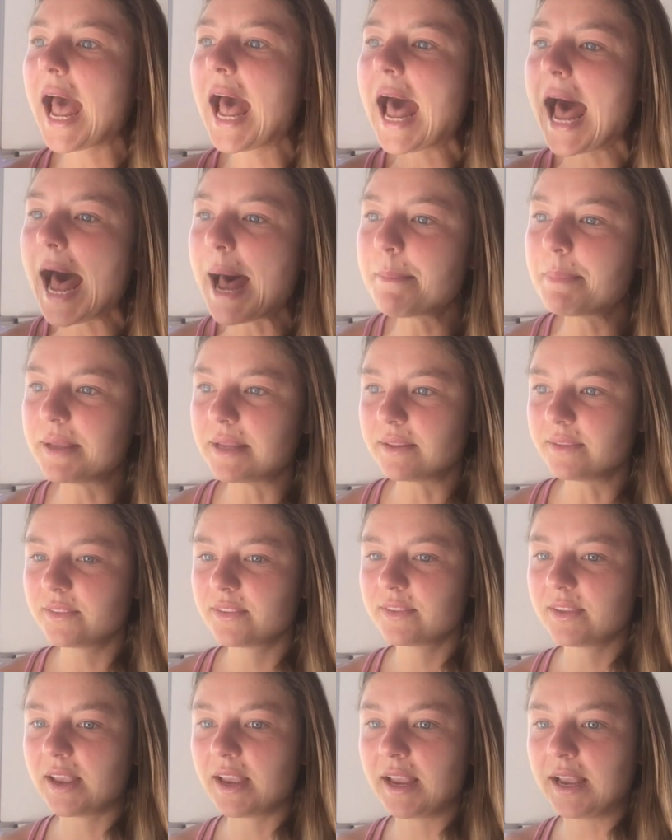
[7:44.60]

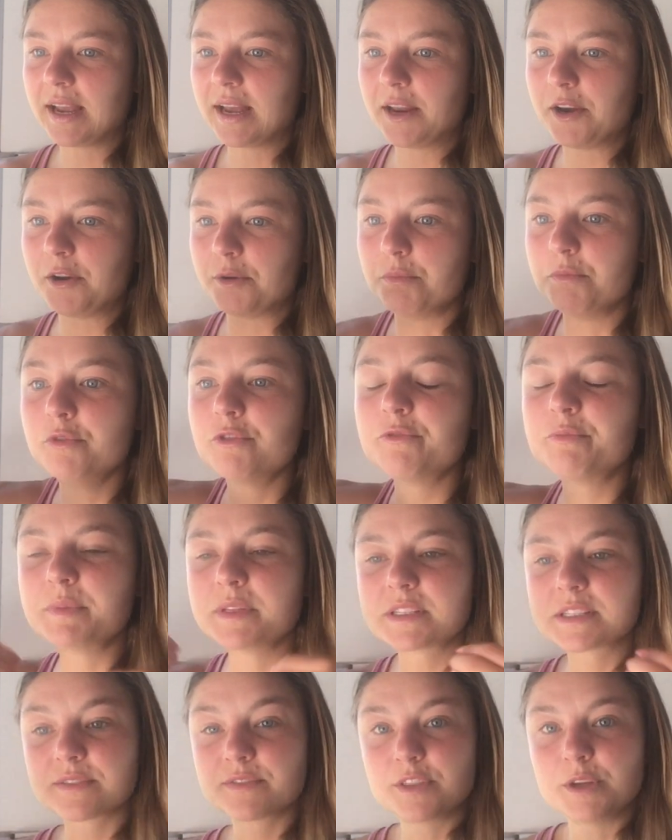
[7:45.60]
habits and
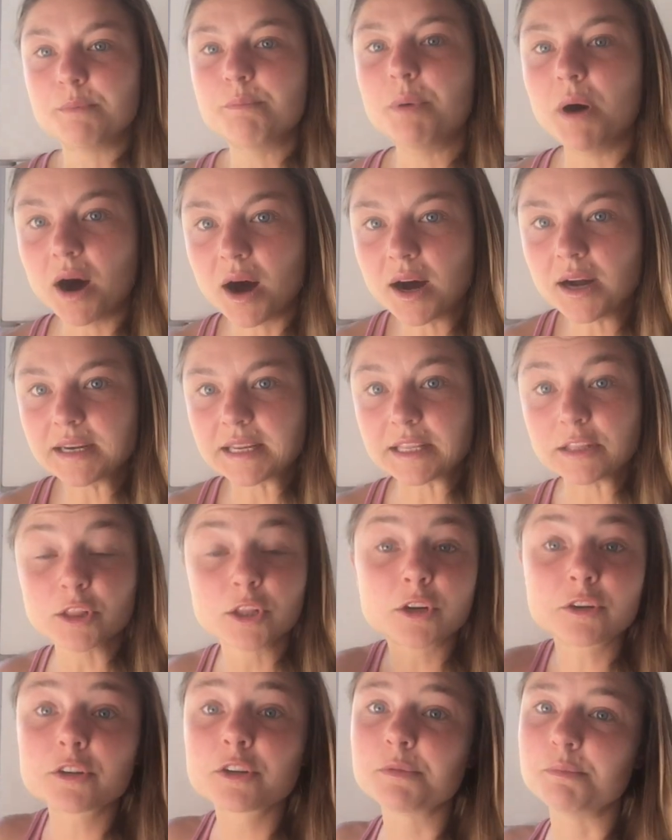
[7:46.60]
movements of the body.
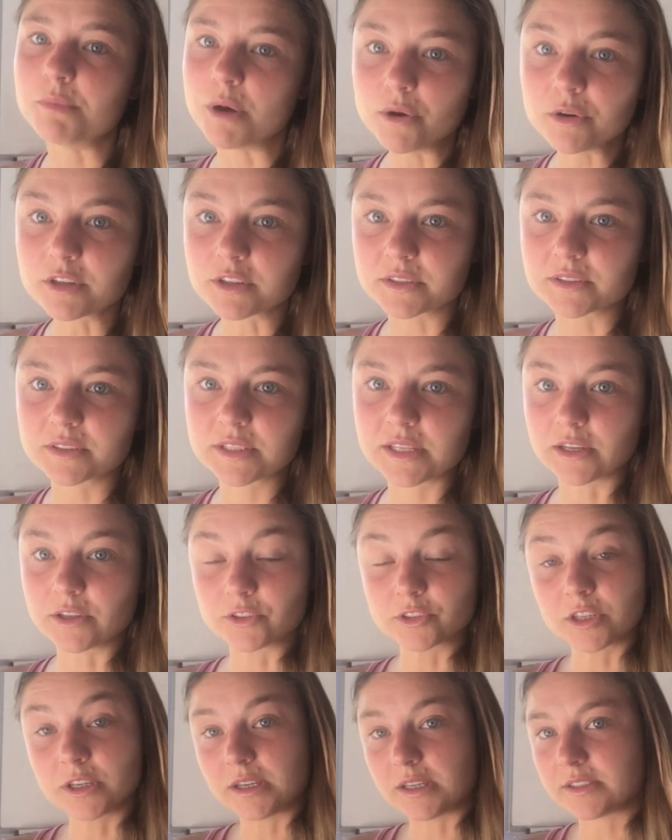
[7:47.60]
Learned motor
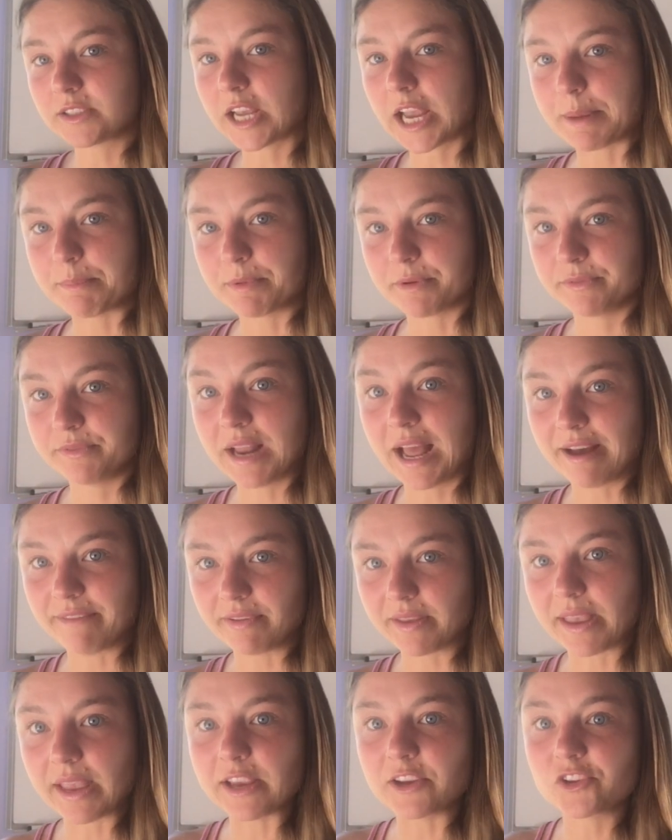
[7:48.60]
skills are a type of
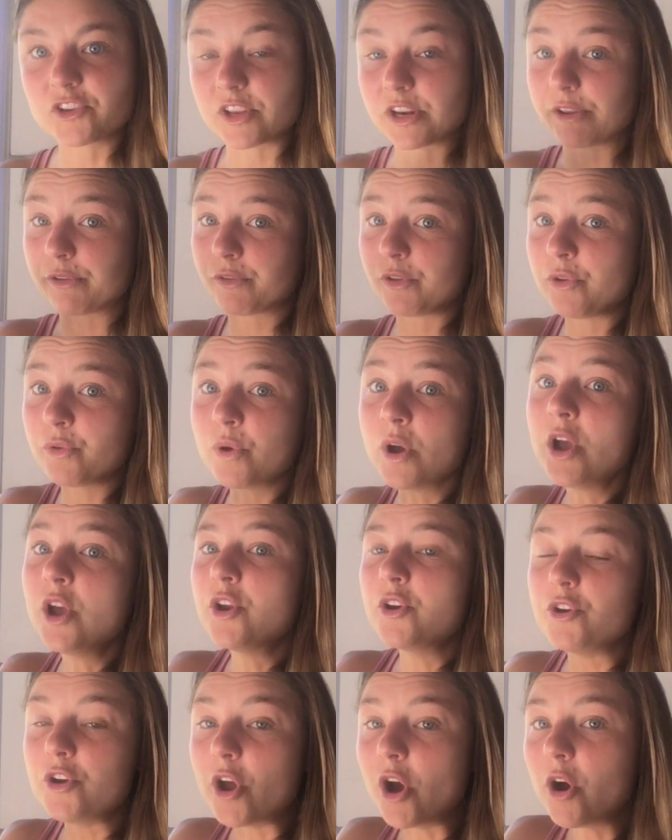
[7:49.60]
navigation. If you
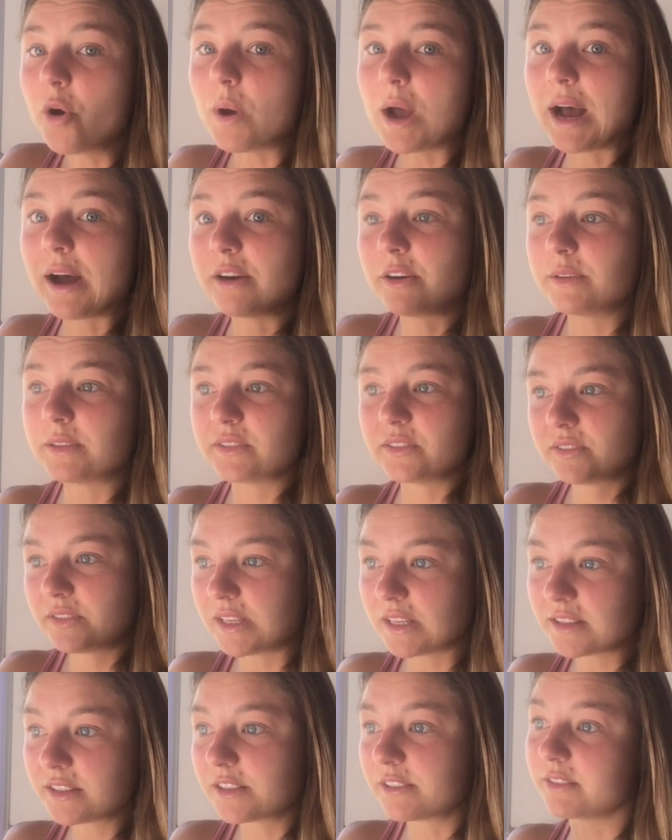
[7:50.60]
know how to
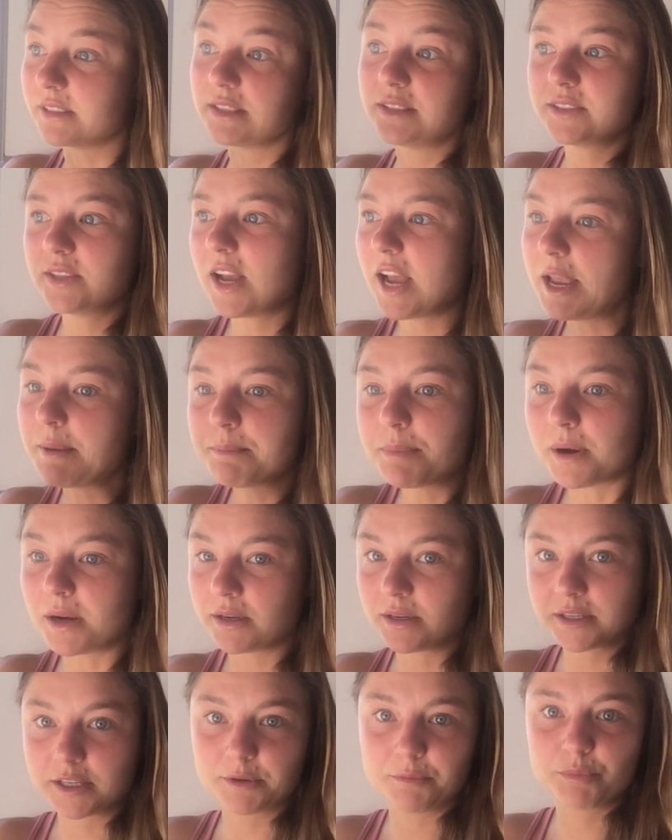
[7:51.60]
instinctively type
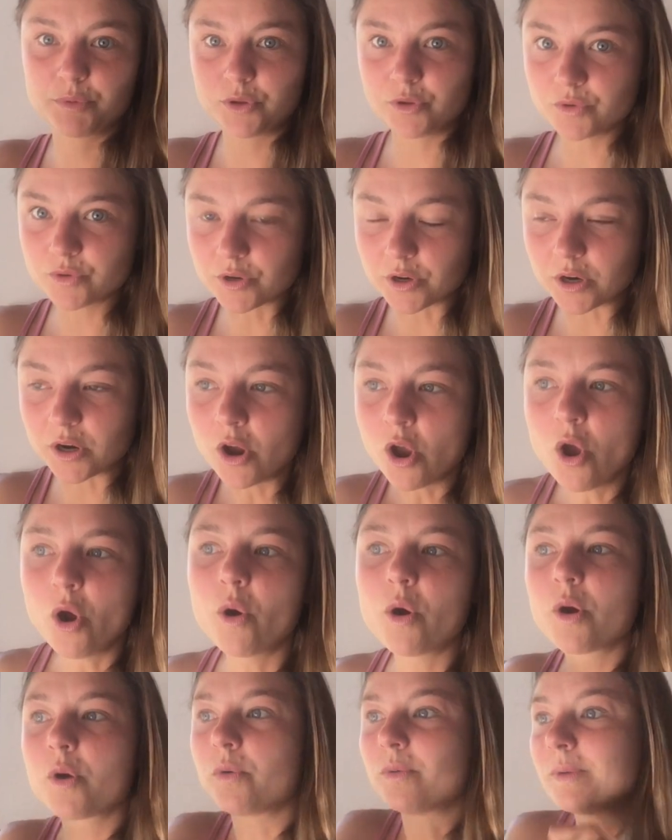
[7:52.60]
on a computer
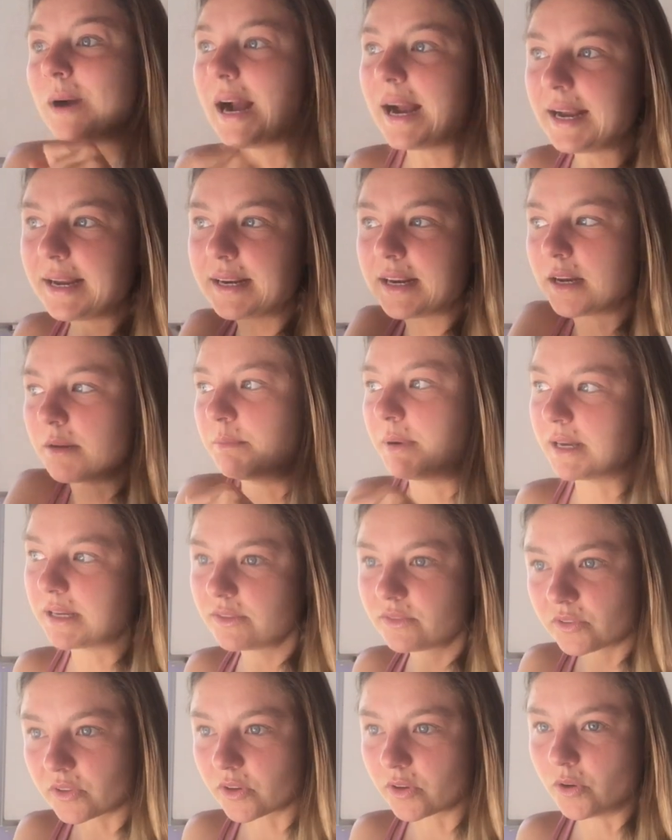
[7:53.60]
or ride a
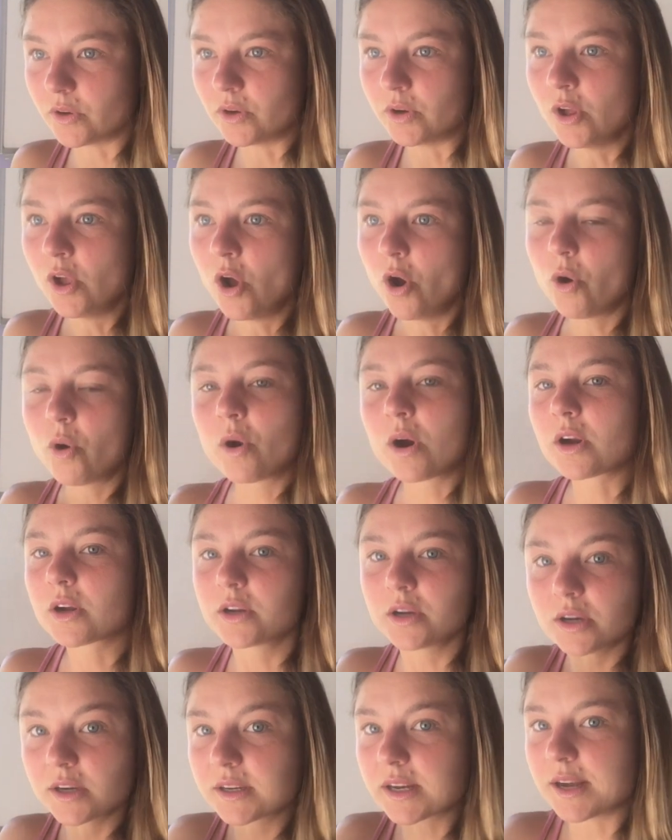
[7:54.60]
bicycle or
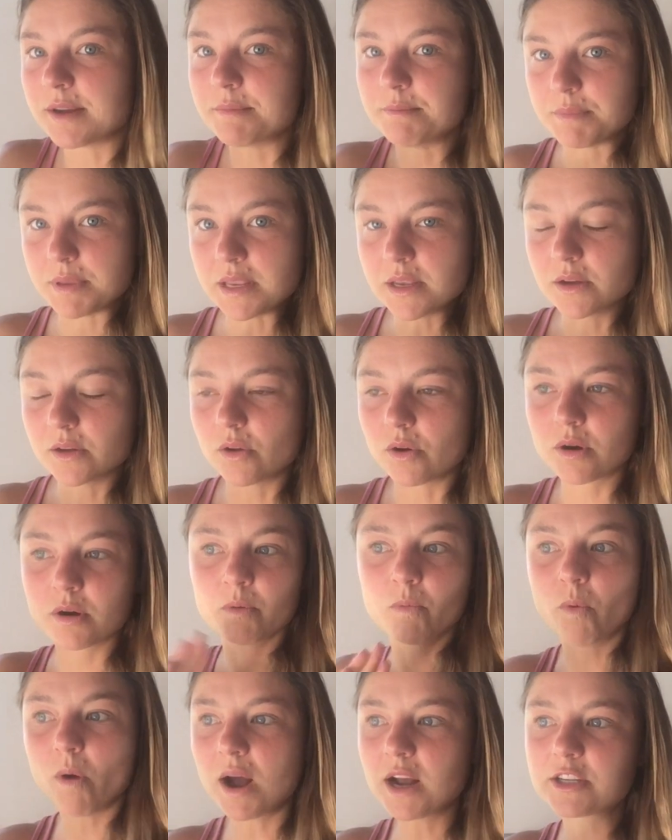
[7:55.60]
cook a meal or
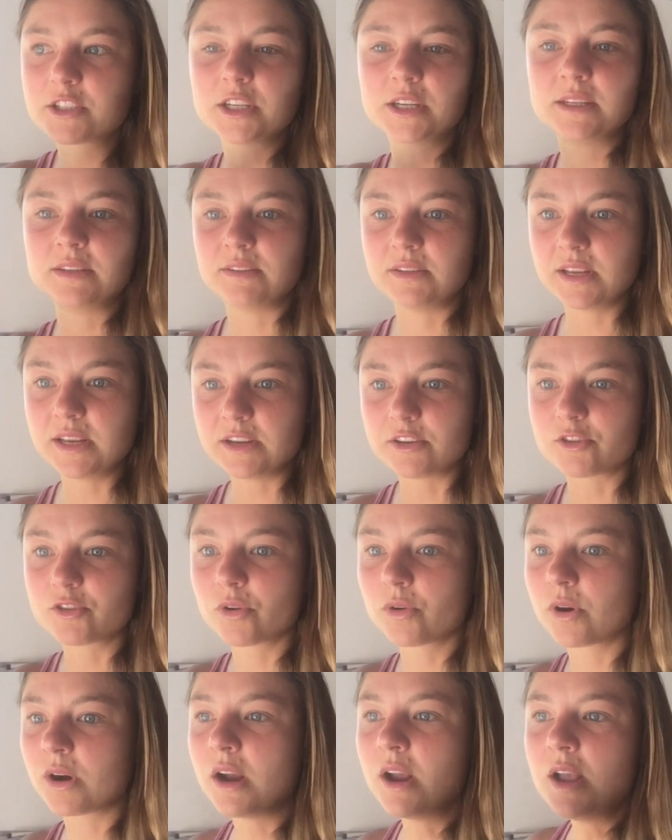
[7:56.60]
wash a dish
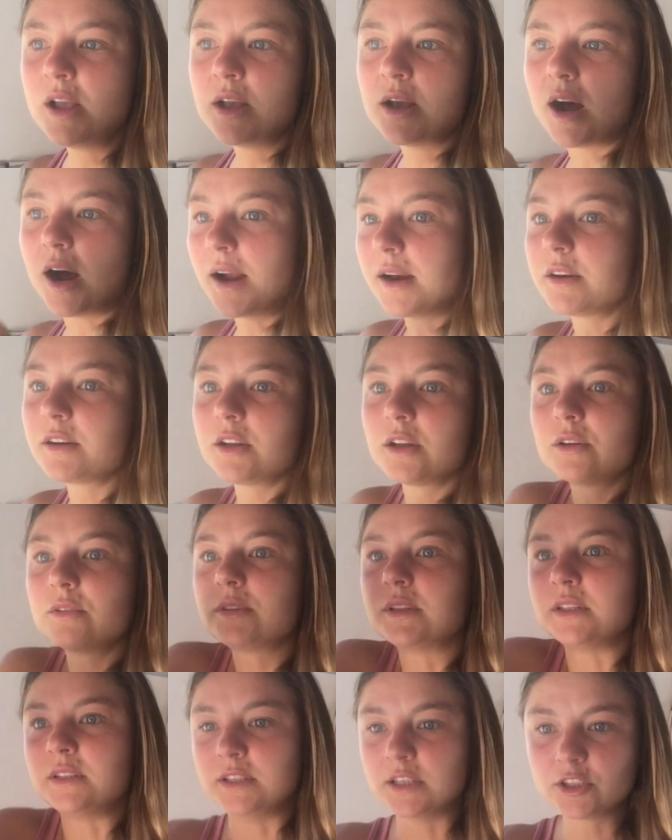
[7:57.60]
or
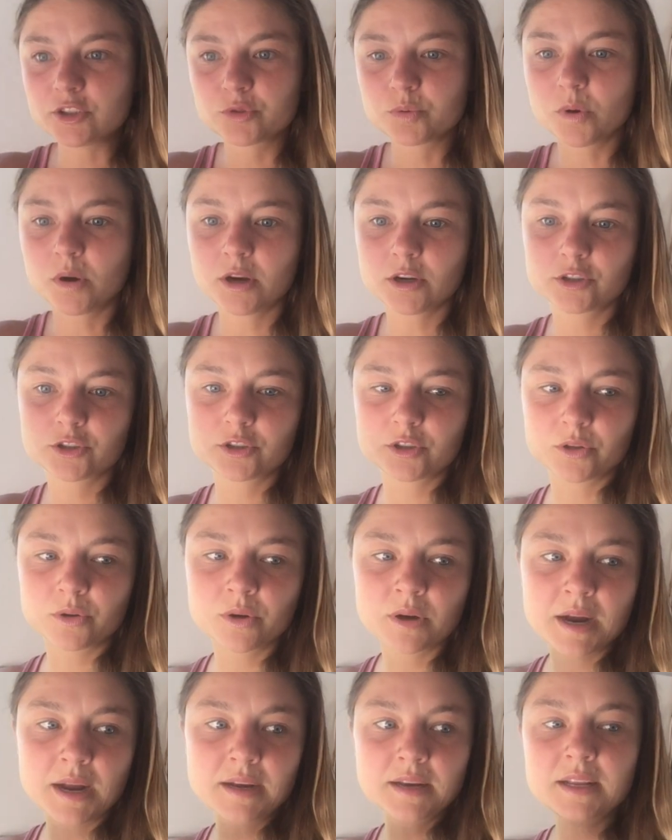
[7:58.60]
unload the dishwasher
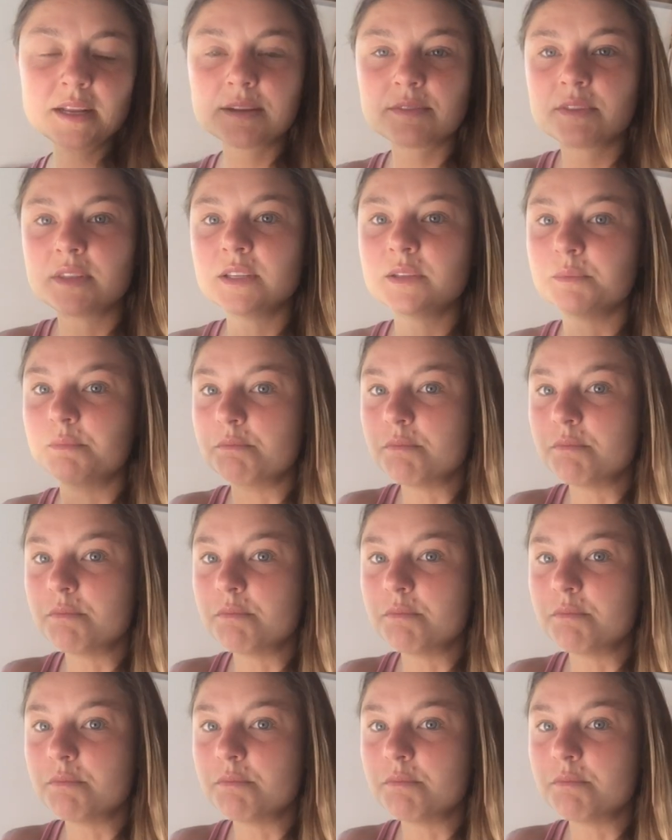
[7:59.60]
or any of these